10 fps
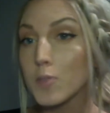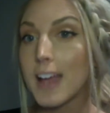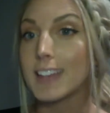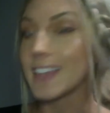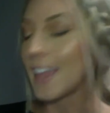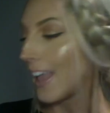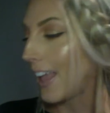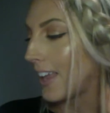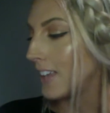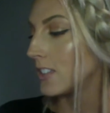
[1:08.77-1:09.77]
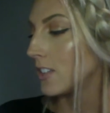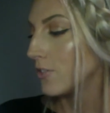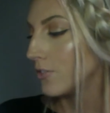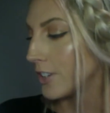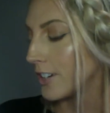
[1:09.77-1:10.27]
has 8
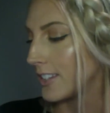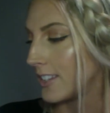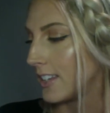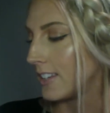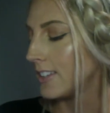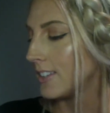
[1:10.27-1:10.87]
vertices.